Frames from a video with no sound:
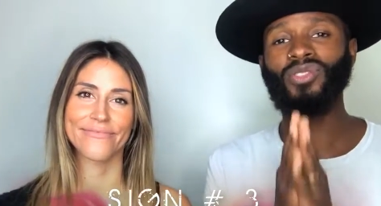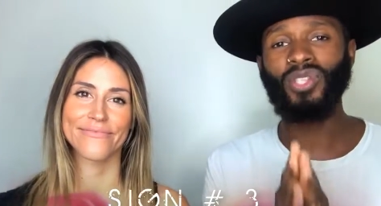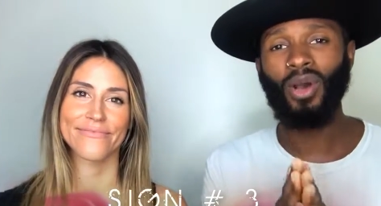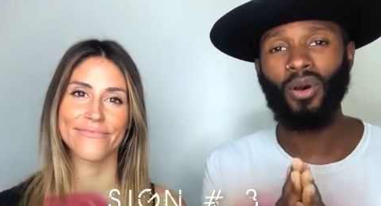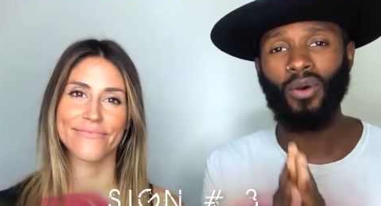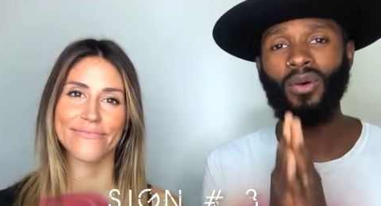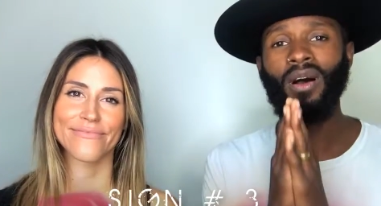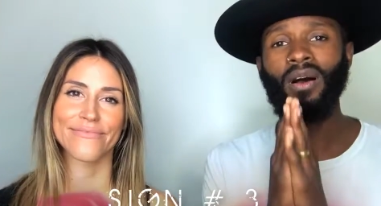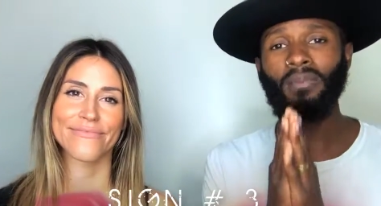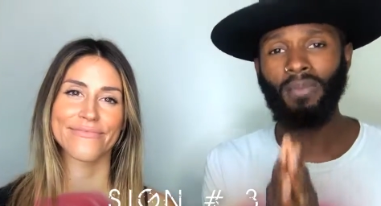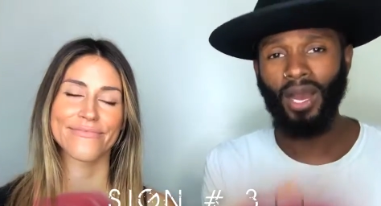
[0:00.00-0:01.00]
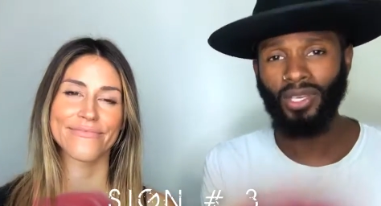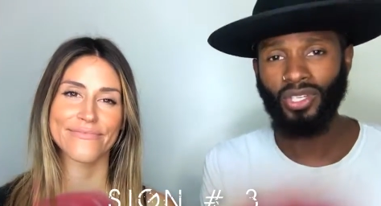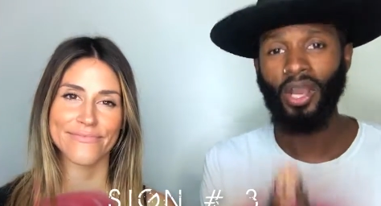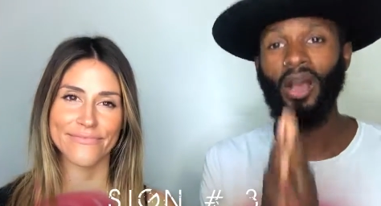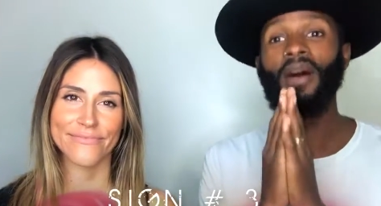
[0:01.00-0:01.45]
Speaker 1: so
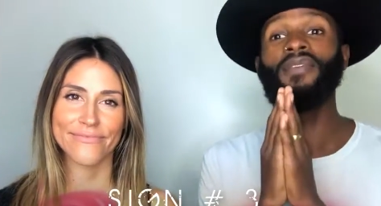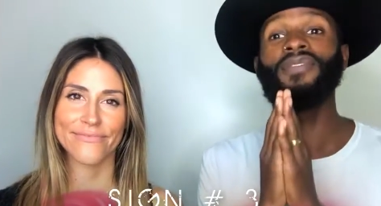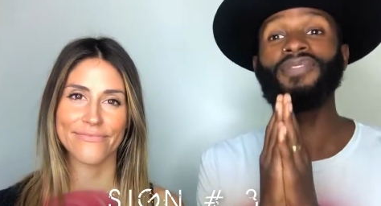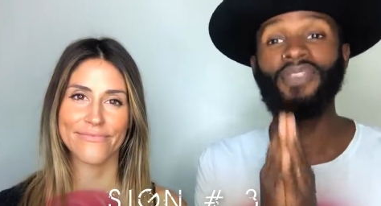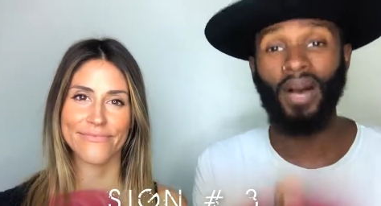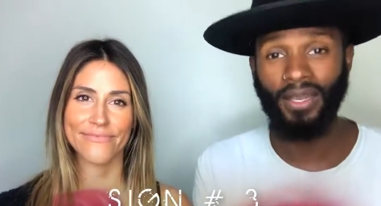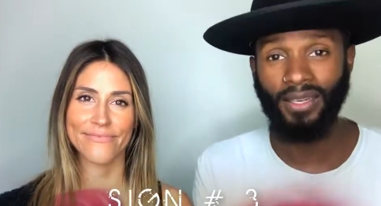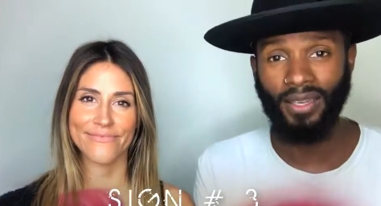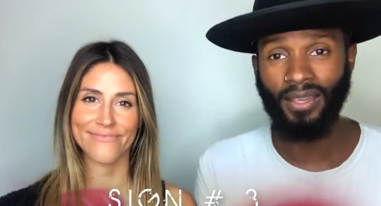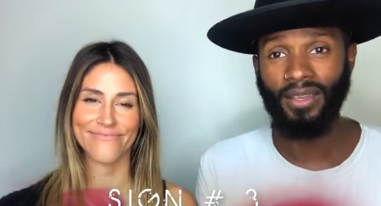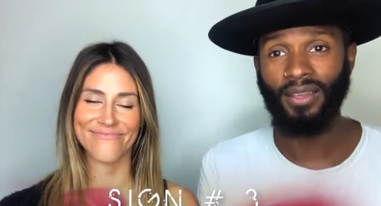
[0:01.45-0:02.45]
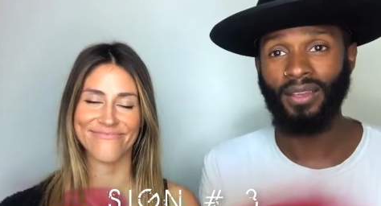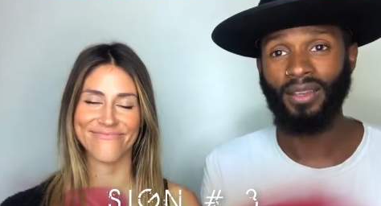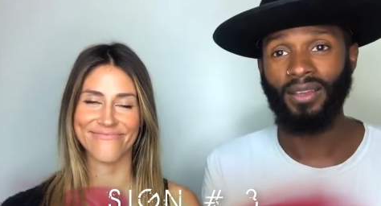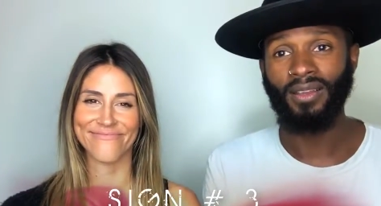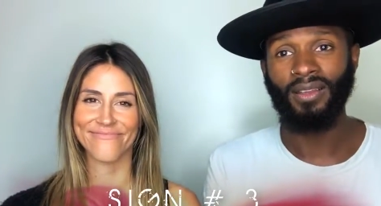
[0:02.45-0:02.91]
much fun. Mm.
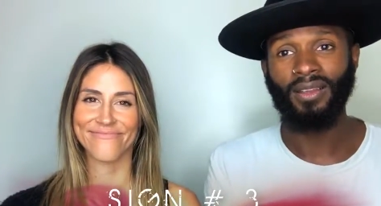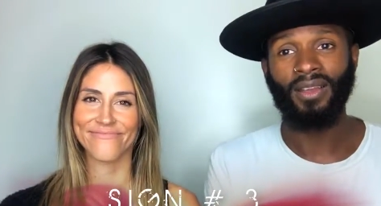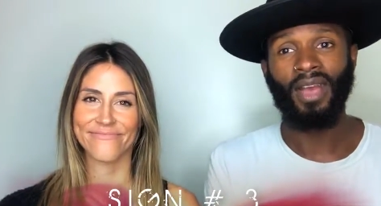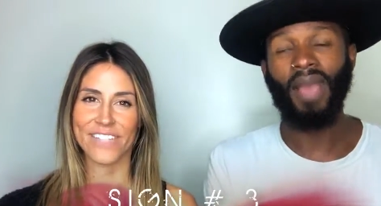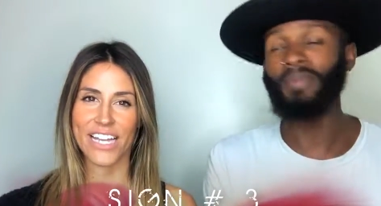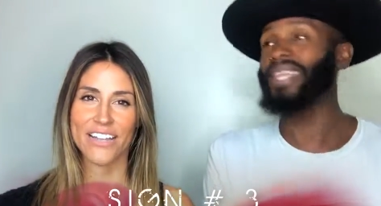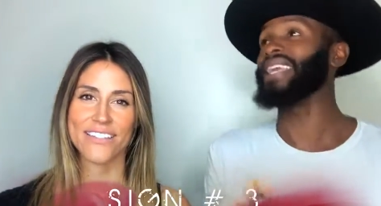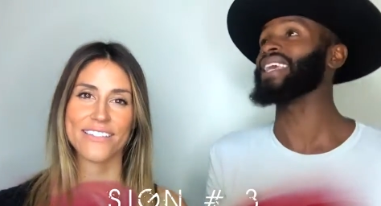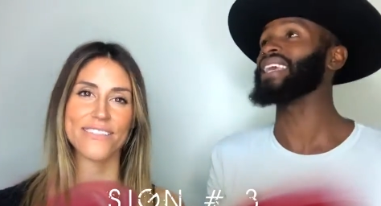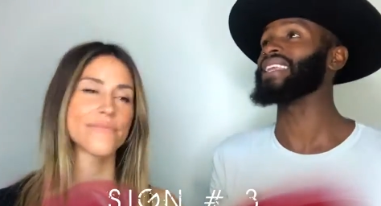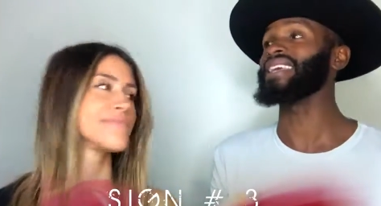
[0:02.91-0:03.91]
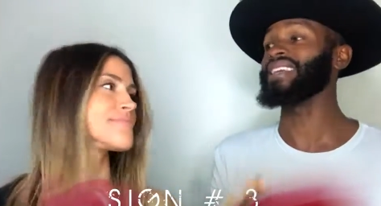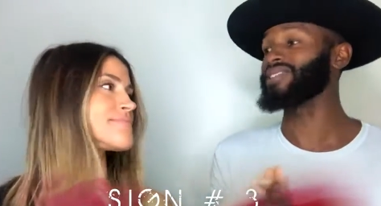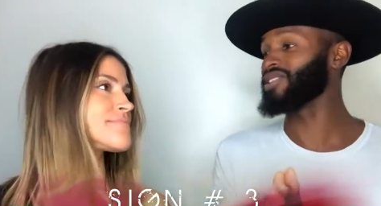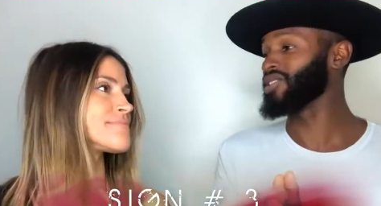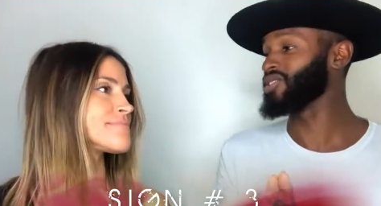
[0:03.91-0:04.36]
I mean, it
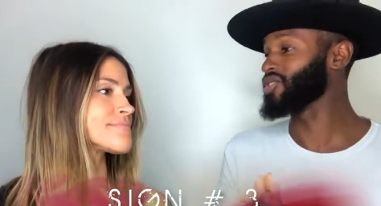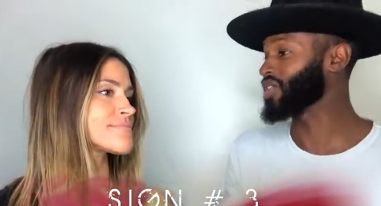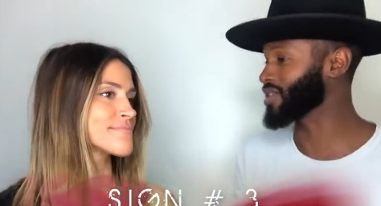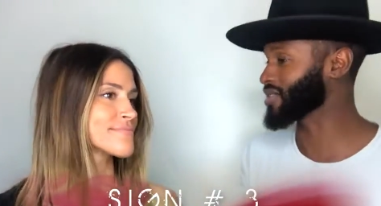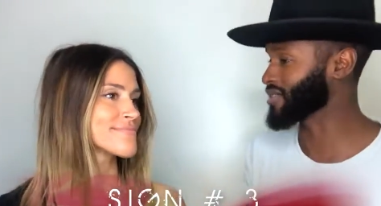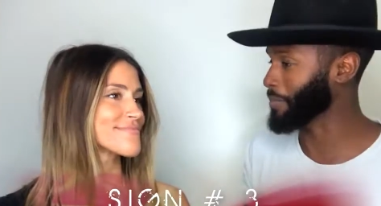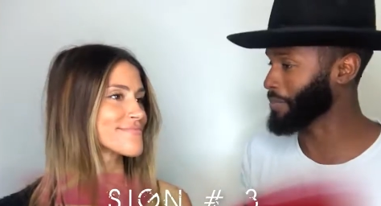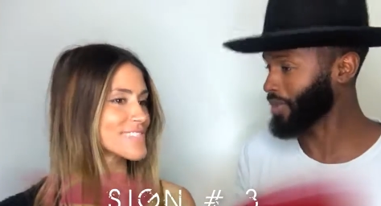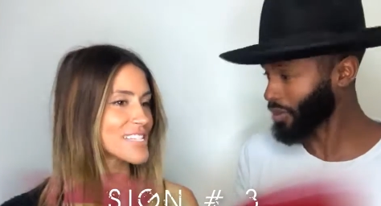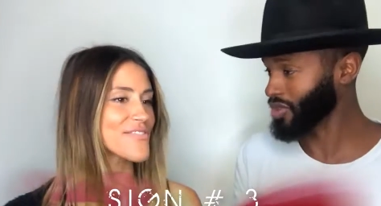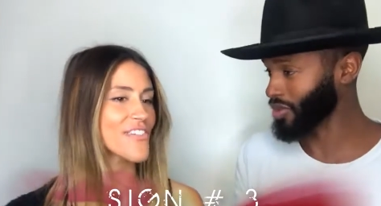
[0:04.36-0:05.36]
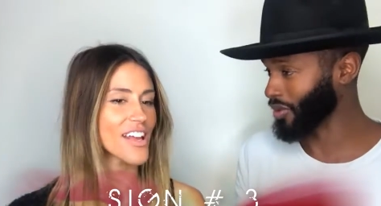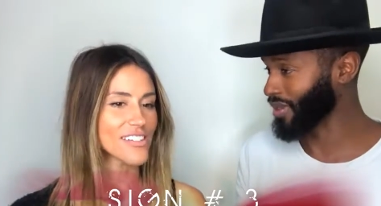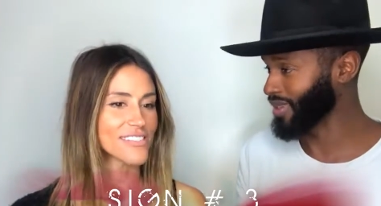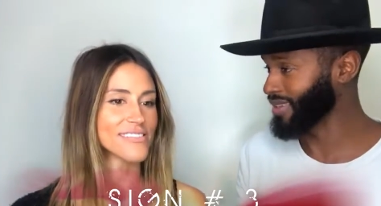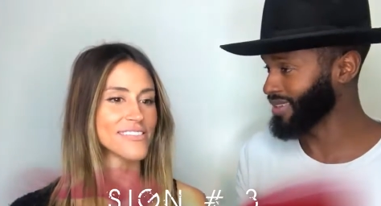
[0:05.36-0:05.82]
is just pure
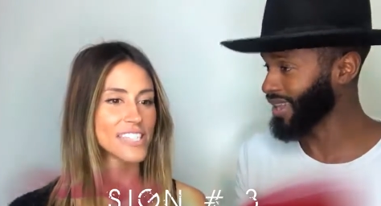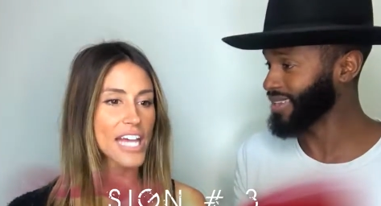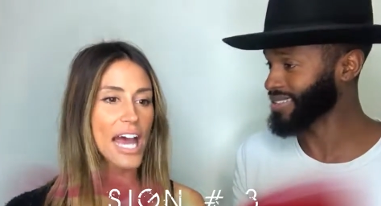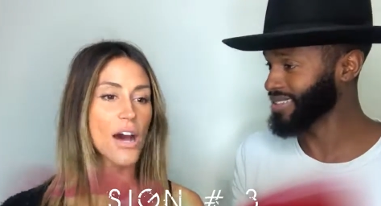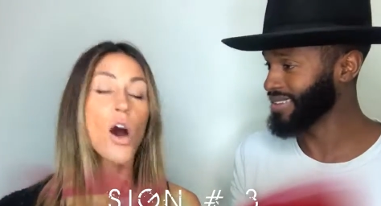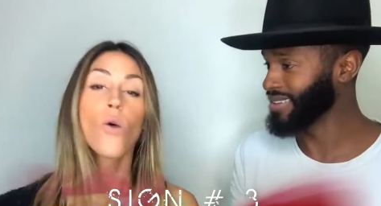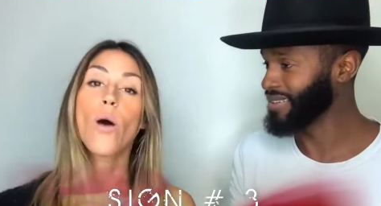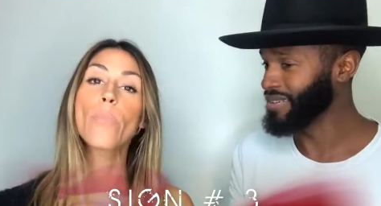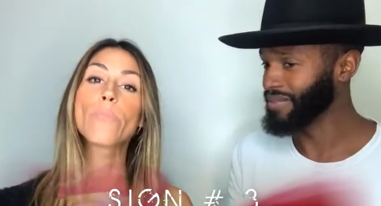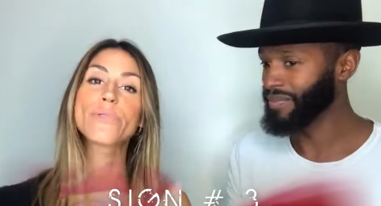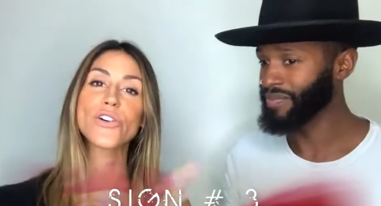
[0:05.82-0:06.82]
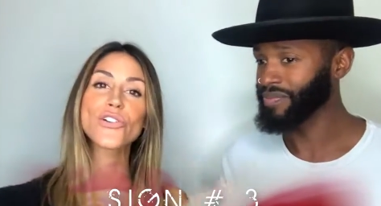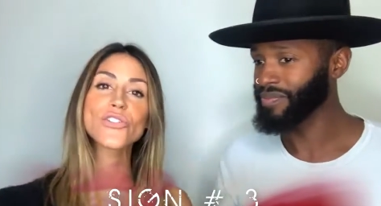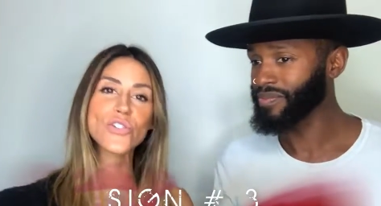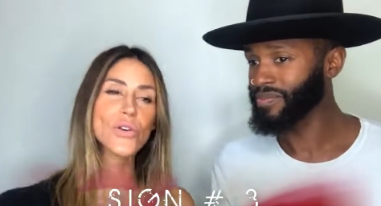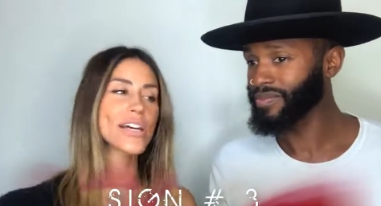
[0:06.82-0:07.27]
joy.
Speaker 2: Yes. Yeah. Well, pure
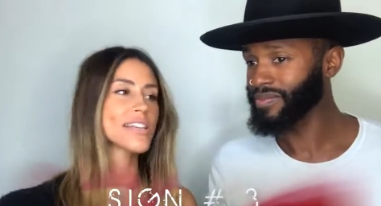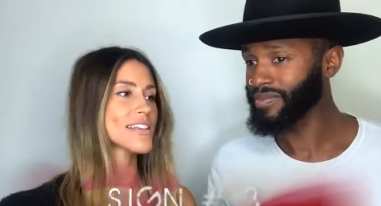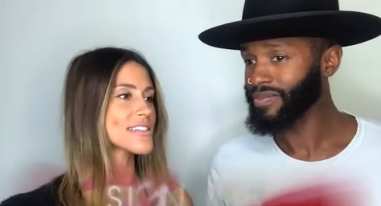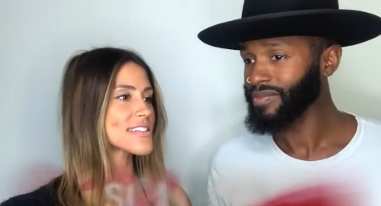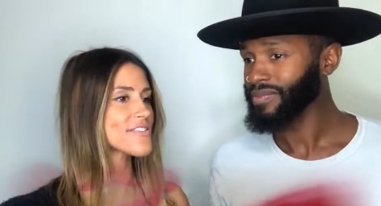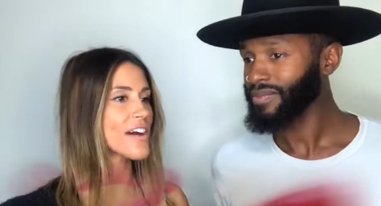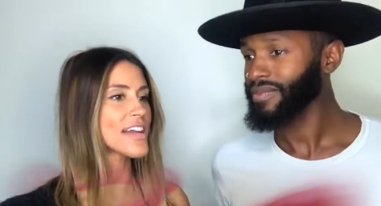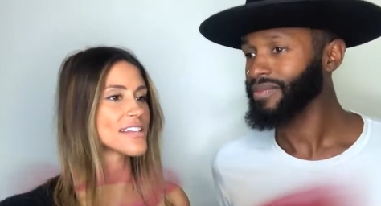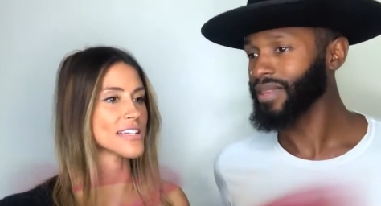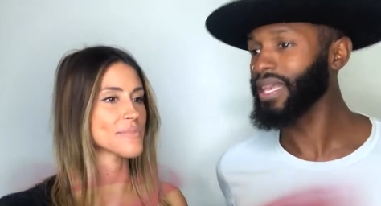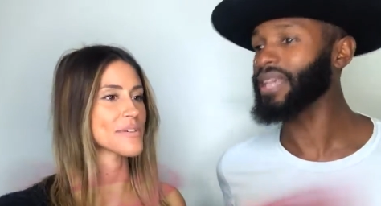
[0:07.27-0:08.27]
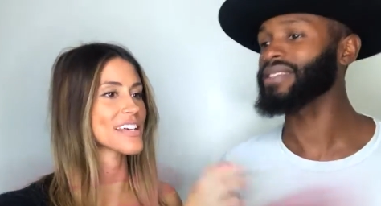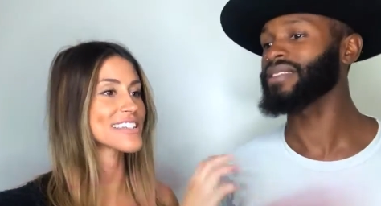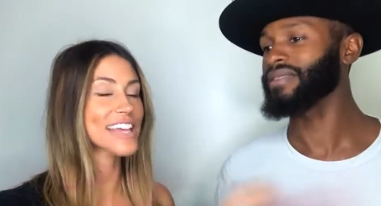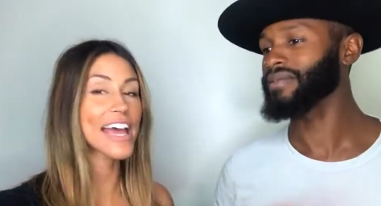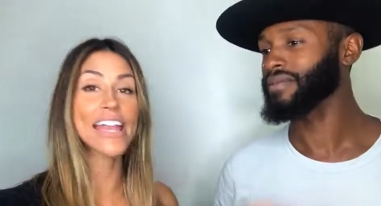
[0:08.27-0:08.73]
joy, and let's define this. Yes.
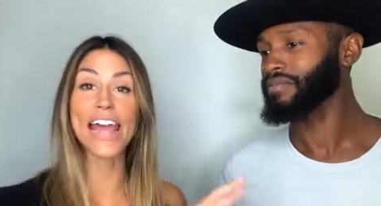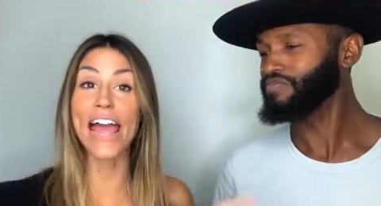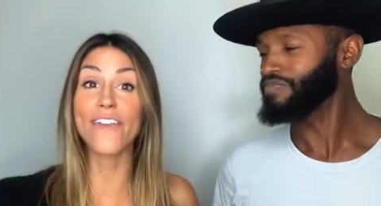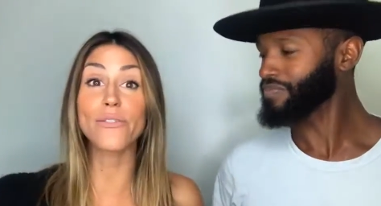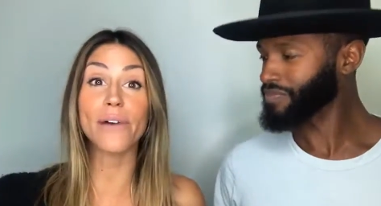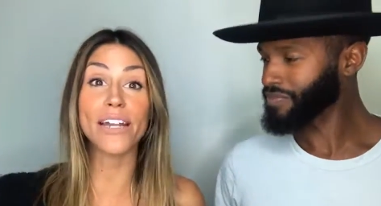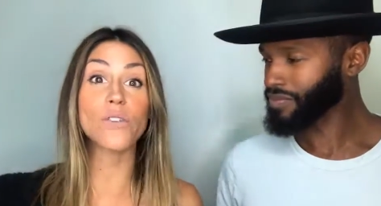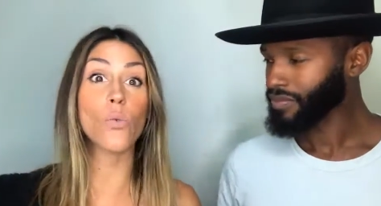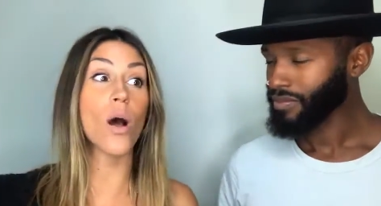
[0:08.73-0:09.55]
Because again, everybody